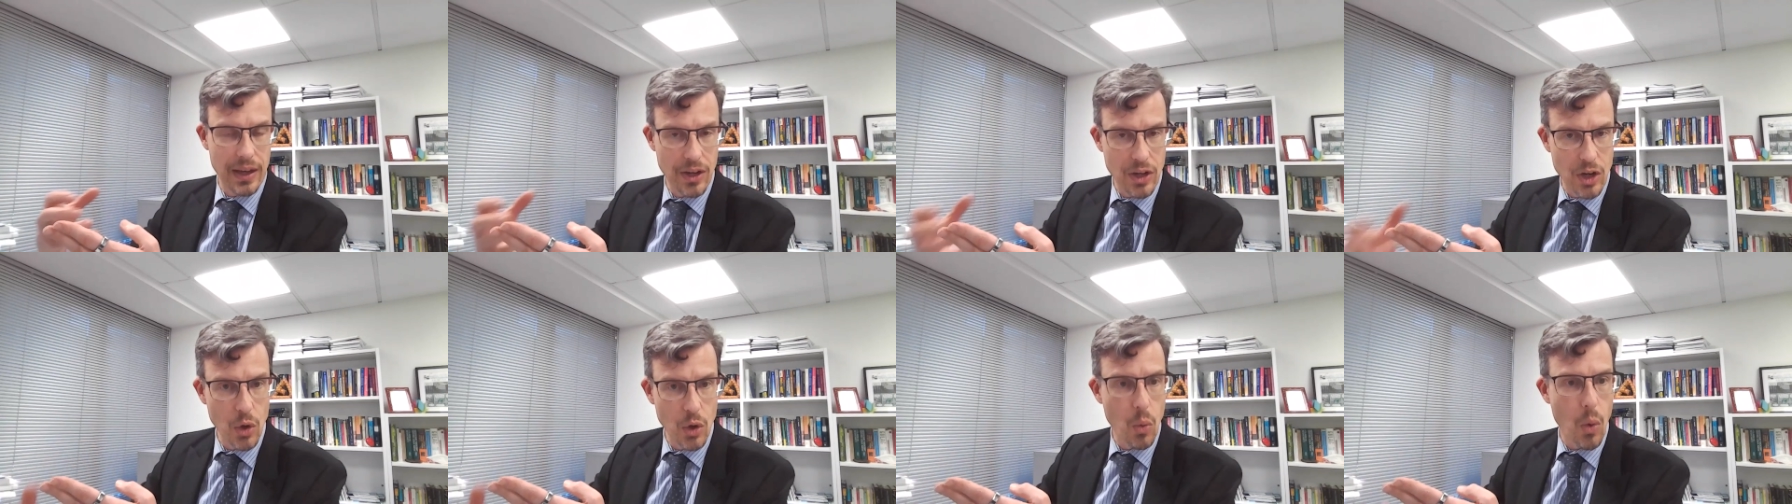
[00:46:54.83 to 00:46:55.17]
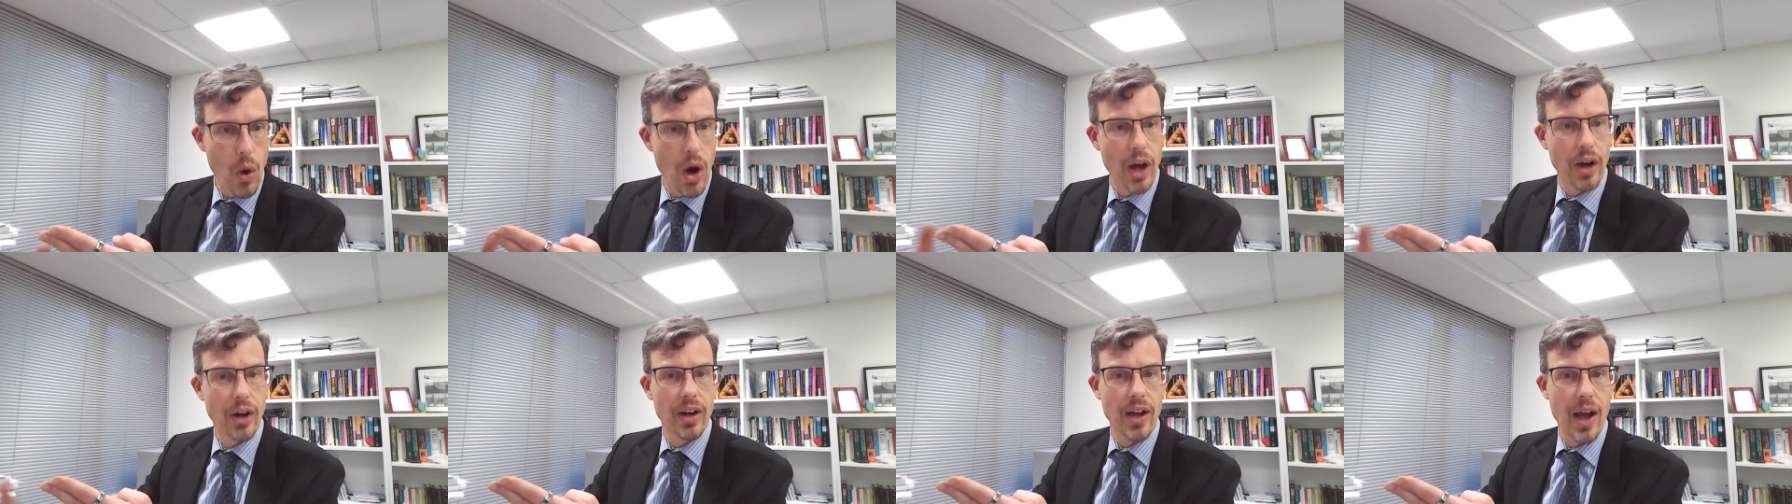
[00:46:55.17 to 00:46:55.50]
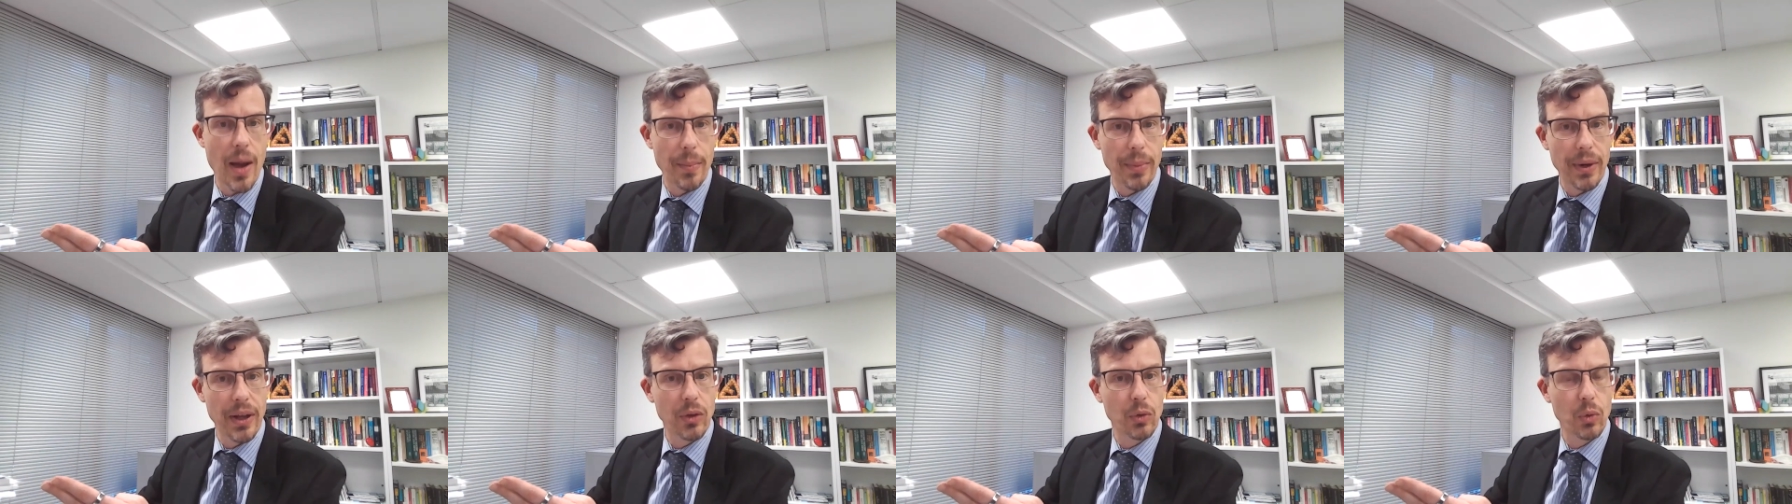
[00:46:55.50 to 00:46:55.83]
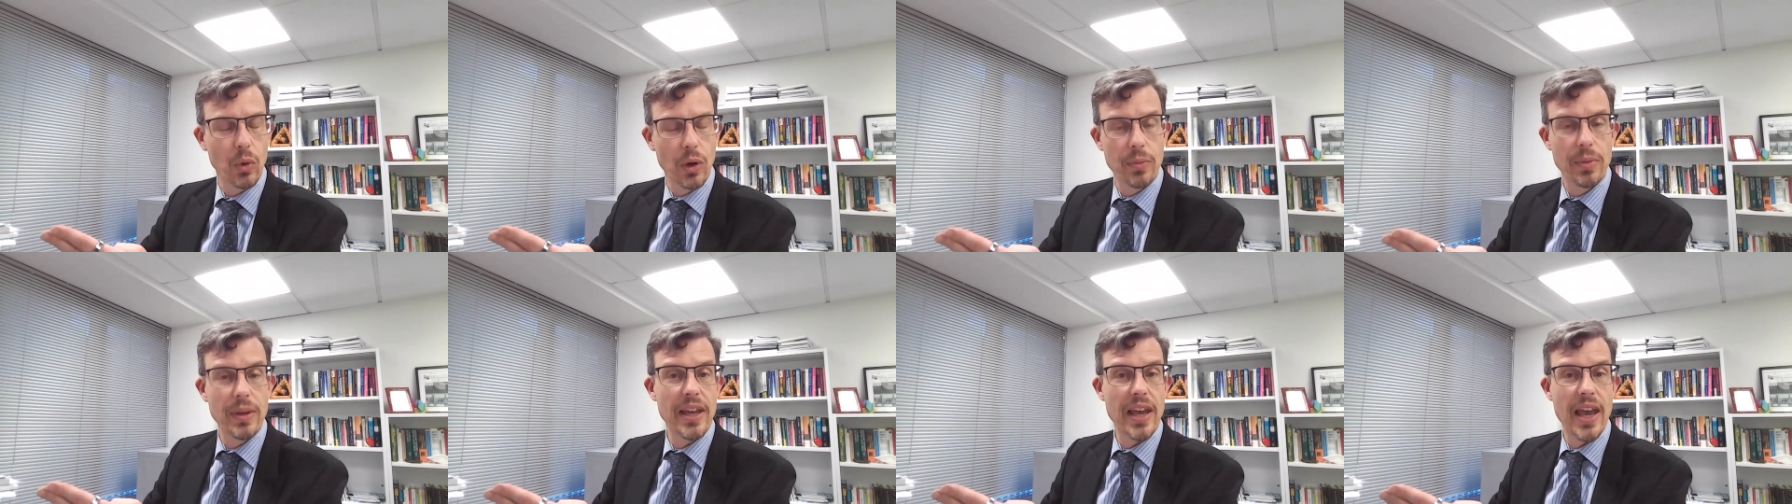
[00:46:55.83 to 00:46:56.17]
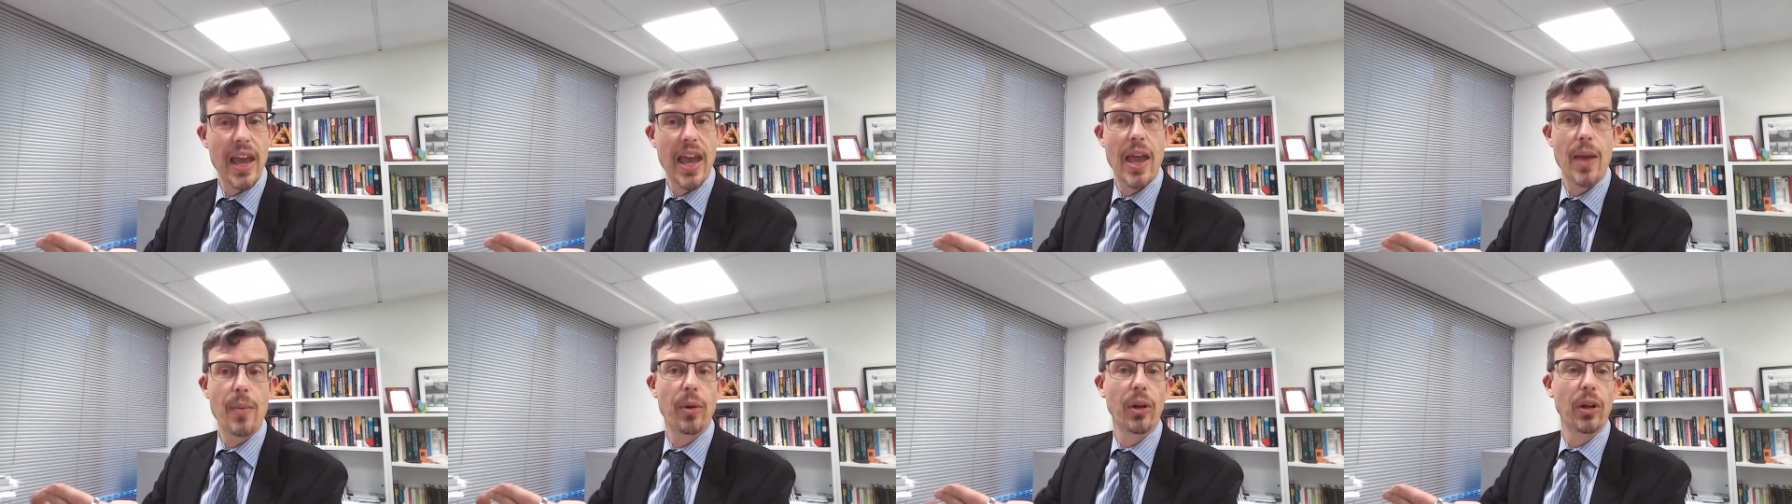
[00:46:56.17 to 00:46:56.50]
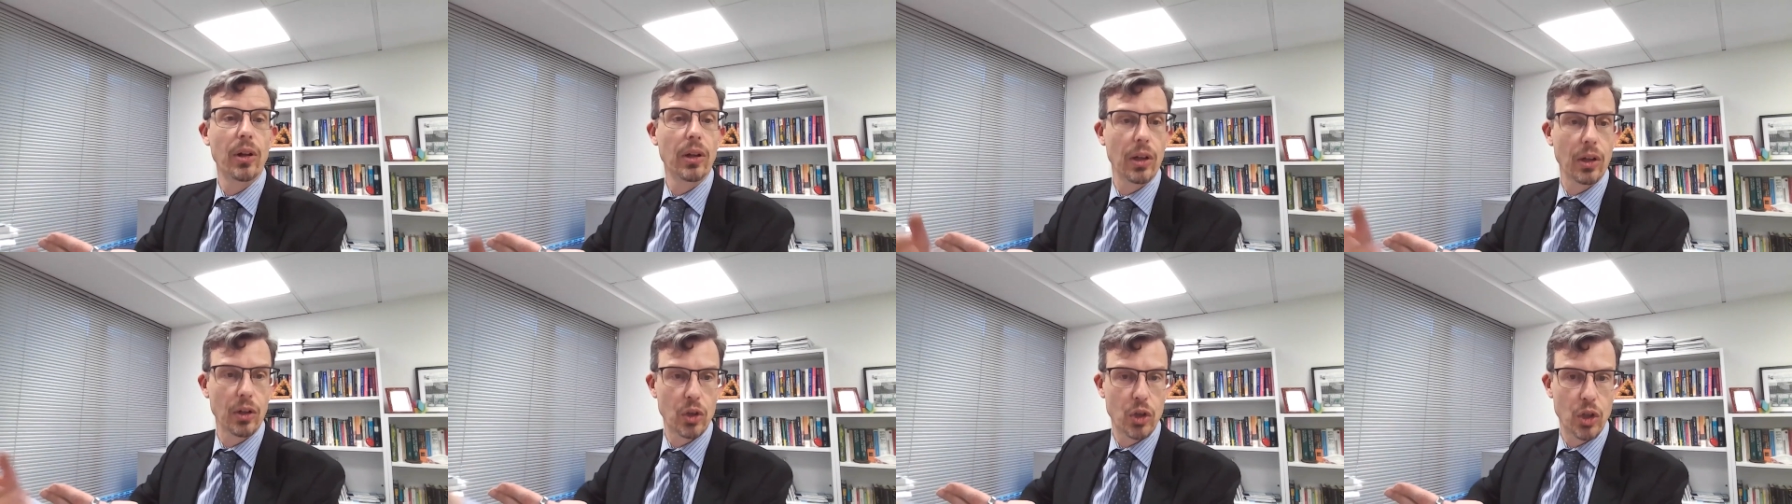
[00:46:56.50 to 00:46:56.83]
the new water companies would be
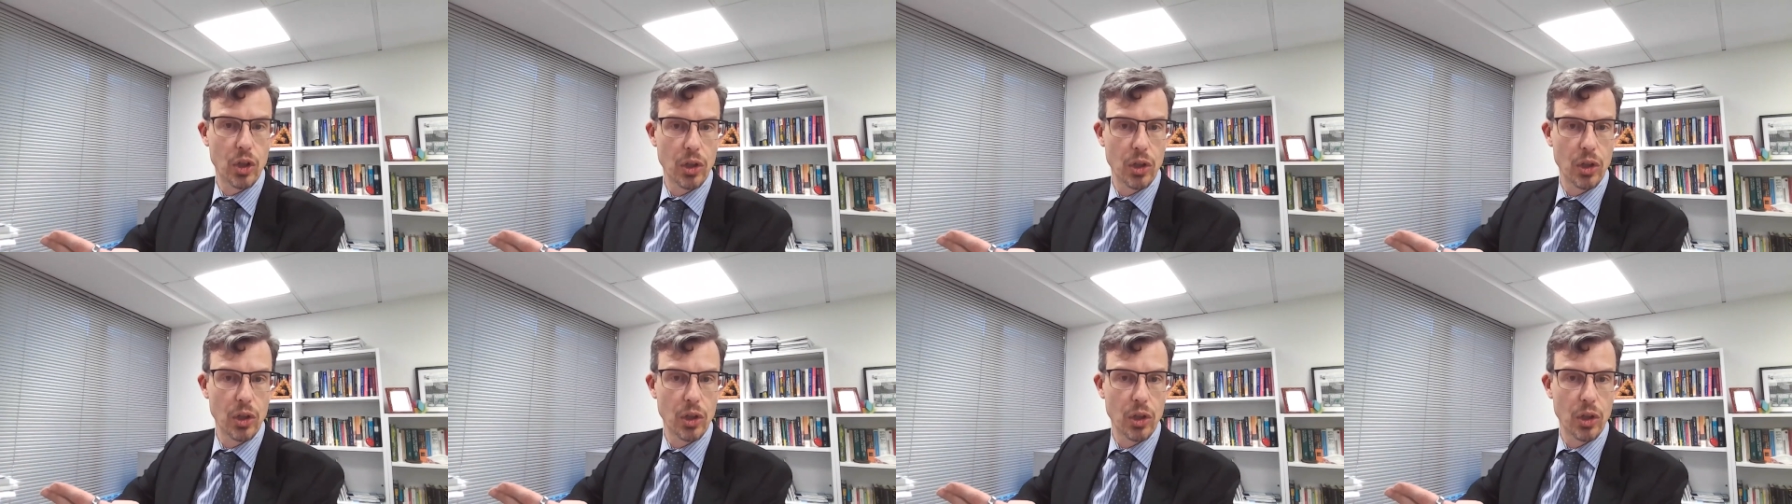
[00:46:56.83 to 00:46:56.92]
able